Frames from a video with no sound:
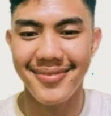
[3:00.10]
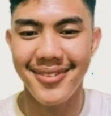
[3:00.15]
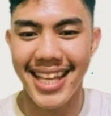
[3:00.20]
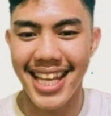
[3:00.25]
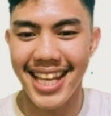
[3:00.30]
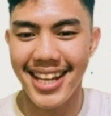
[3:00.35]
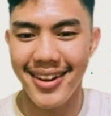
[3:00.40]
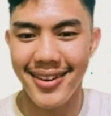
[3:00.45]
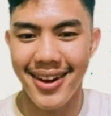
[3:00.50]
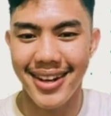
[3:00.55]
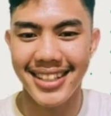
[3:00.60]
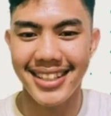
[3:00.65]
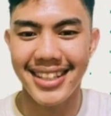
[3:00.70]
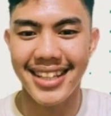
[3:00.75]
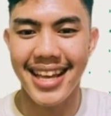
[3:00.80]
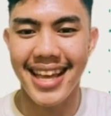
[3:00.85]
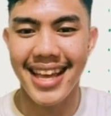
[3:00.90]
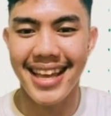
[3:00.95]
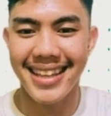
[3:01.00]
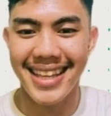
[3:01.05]
ignorance,
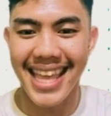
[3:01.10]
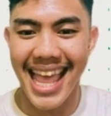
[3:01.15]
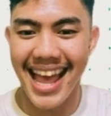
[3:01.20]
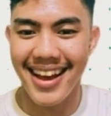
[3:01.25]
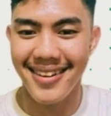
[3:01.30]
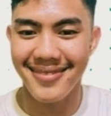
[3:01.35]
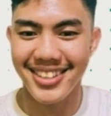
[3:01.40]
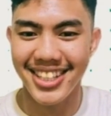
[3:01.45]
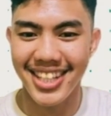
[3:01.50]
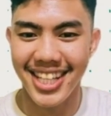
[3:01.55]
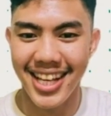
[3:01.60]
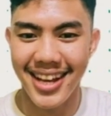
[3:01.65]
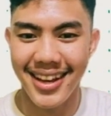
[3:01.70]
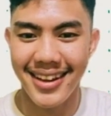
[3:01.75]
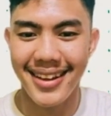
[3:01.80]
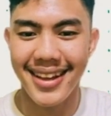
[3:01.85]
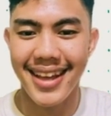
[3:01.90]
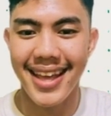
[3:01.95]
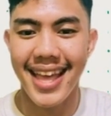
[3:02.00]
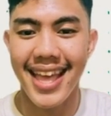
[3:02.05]
lack of skill,
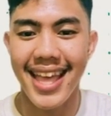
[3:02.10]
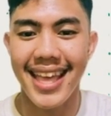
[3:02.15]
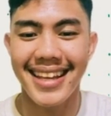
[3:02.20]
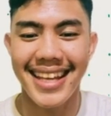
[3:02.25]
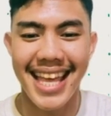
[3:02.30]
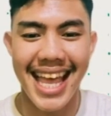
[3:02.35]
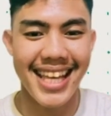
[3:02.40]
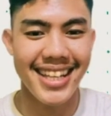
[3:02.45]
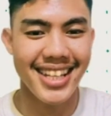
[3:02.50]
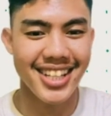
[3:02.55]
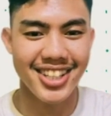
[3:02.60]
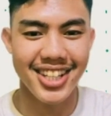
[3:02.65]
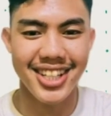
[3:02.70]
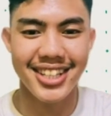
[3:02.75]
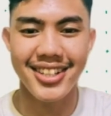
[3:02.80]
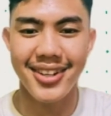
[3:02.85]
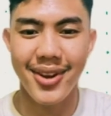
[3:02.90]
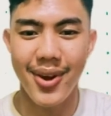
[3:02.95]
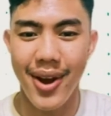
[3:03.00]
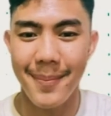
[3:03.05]
negligence,
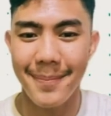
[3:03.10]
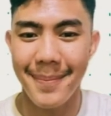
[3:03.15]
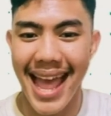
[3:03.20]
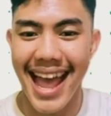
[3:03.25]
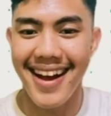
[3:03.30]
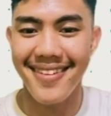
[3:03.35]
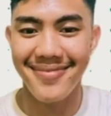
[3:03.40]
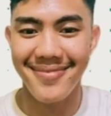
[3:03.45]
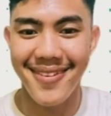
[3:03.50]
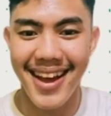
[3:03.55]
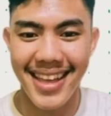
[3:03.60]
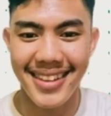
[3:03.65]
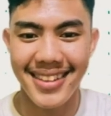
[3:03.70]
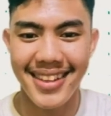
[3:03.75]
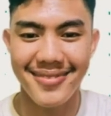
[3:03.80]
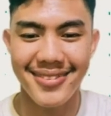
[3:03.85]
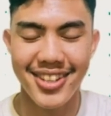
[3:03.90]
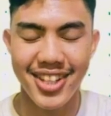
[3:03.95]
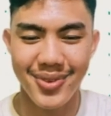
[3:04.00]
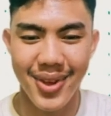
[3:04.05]
or bad faith of
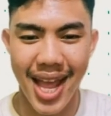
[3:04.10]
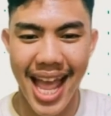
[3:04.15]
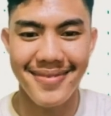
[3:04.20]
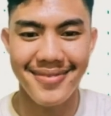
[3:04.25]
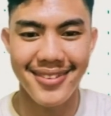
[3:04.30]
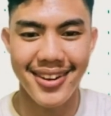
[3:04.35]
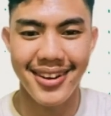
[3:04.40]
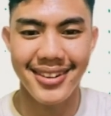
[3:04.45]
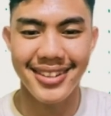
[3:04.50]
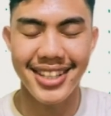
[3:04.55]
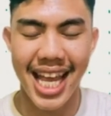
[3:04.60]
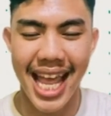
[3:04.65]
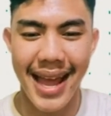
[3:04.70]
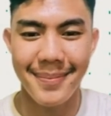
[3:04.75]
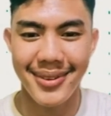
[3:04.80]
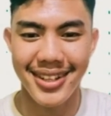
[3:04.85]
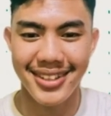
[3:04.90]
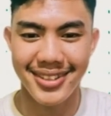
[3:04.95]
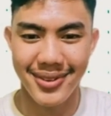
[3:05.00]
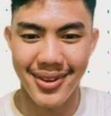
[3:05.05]
the drafter,
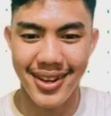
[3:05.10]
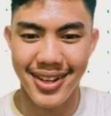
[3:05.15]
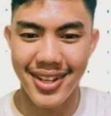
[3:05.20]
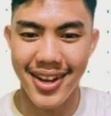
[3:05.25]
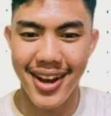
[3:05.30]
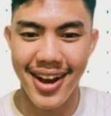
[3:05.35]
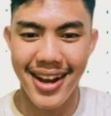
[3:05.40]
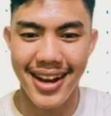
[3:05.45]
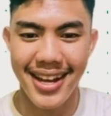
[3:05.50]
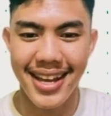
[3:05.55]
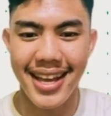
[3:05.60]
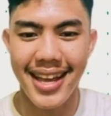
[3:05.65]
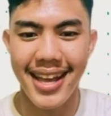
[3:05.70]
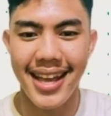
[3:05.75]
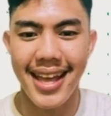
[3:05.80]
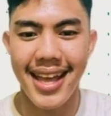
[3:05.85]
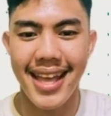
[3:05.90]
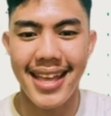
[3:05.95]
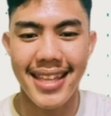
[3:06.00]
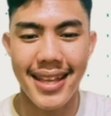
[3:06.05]
typist, or clerk,
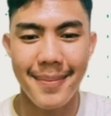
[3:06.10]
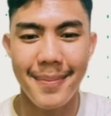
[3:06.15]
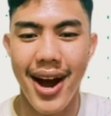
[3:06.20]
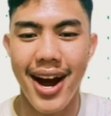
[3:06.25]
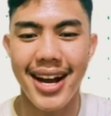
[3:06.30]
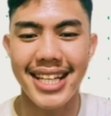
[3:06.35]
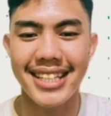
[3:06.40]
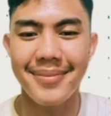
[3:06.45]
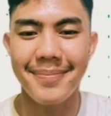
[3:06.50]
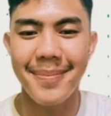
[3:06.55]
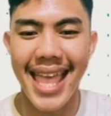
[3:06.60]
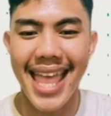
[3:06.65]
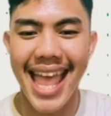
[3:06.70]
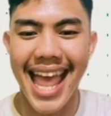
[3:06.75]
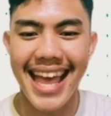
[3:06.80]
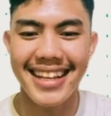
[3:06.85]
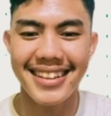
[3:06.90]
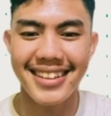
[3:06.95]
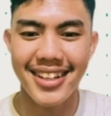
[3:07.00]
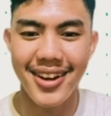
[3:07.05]
the parties may
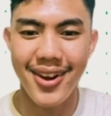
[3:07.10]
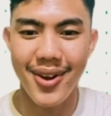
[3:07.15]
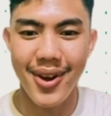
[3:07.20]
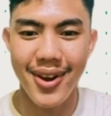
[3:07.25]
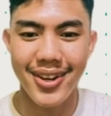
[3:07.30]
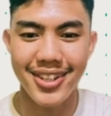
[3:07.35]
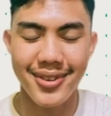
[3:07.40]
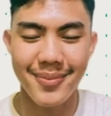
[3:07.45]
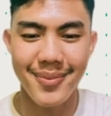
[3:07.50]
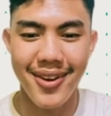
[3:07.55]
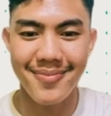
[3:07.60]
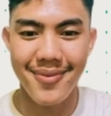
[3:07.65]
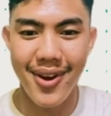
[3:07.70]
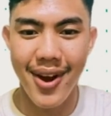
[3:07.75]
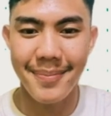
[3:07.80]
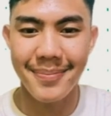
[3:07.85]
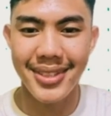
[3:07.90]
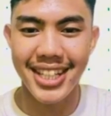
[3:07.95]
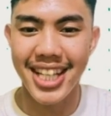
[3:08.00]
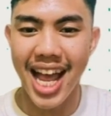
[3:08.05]
ask the court to
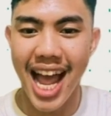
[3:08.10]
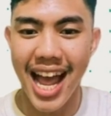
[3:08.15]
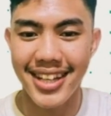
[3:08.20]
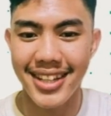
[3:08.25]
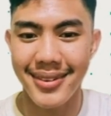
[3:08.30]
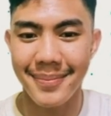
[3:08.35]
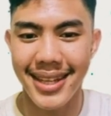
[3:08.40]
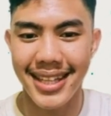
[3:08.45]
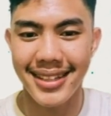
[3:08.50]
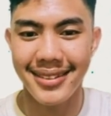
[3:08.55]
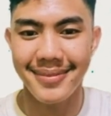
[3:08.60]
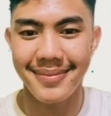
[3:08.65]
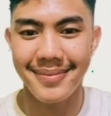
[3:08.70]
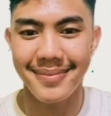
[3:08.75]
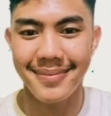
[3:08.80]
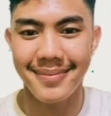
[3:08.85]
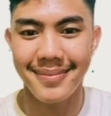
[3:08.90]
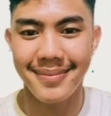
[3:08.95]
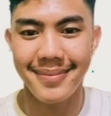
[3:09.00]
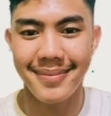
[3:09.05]
reform the document.
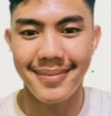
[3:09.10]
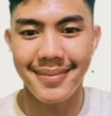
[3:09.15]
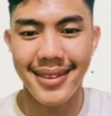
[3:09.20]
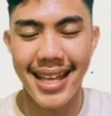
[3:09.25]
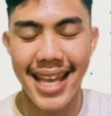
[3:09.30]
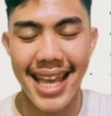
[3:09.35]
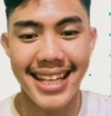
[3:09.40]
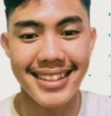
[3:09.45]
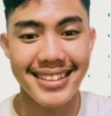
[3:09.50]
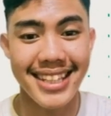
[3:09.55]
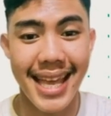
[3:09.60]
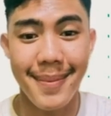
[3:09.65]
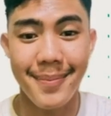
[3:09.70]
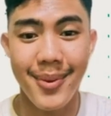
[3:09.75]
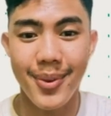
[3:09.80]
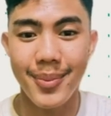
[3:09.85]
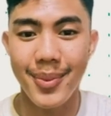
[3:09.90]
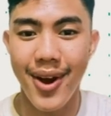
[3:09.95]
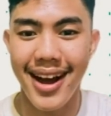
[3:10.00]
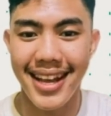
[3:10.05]

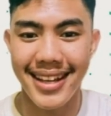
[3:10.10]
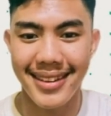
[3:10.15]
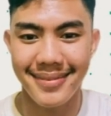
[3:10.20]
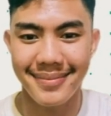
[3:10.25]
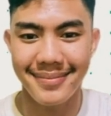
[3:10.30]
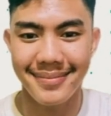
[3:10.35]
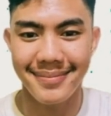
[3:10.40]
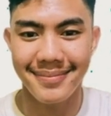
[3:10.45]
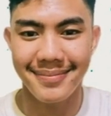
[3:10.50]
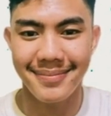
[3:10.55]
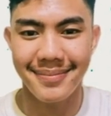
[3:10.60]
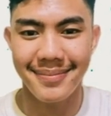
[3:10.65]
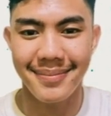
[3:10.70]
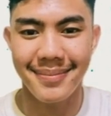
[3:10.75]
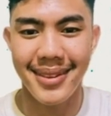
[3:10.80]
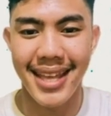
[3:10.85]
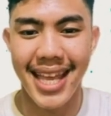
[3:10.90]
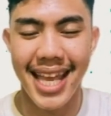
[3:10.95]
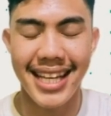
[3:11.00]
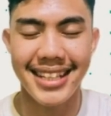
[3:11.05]
Example 1.
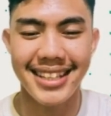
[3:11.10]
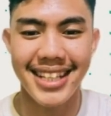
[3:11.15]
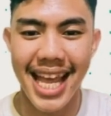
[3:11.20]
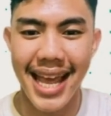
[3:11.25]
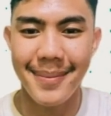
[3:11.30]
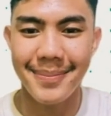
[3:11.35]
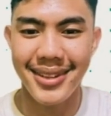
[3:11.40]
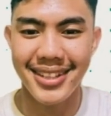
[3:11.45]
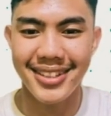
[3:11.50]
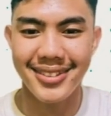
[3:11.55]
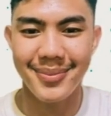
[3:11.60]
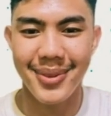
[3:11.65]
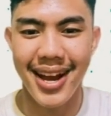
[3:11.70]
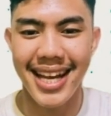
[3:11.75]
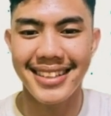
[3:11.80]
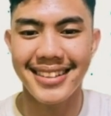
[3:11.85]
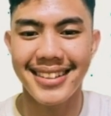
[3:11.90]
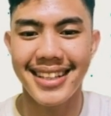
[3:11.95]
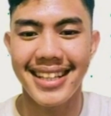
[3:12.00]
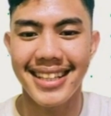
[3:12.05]
A typist
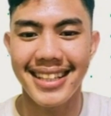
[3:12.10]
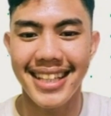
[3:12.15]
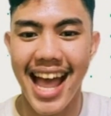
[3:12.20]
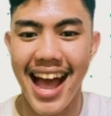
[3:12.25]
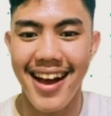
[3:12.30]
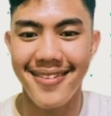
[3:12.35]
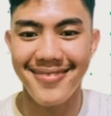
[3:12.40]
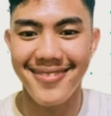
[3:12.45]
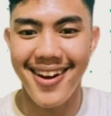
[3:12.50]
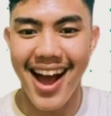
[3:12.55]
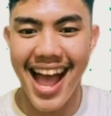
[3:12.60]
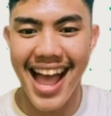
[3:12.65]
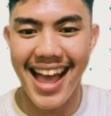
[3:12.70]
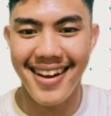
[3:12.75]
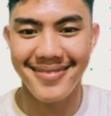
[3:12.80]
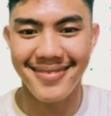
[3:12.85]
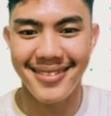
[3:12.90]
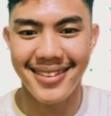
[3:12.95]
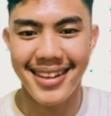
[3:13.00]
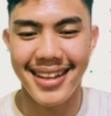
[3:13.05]
writes Lot 5
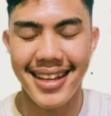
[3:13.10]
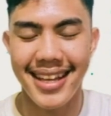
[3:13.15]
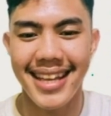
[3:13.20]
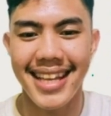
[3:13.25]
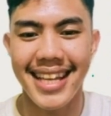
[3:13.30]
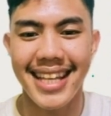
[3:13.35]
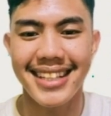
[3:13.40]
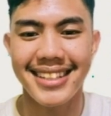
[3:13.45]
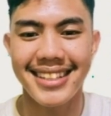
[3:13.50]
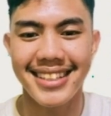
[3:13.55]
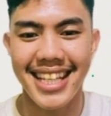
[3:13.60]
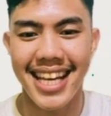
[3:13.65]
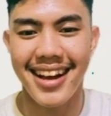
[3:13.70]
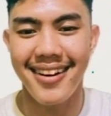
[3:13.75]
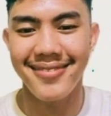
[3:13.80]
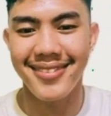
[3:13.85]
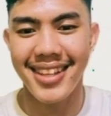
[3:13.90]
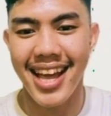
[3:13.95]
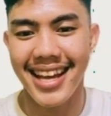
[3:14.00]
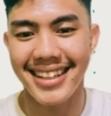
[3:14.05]
instead of
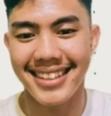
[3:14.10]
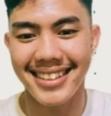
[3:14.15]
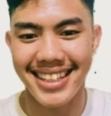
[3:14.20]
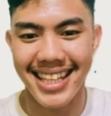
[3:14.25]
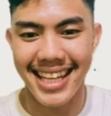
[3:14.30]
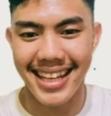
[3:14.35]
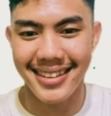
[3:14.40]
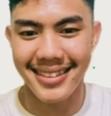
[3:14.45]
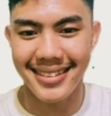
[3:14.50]
Lot 6.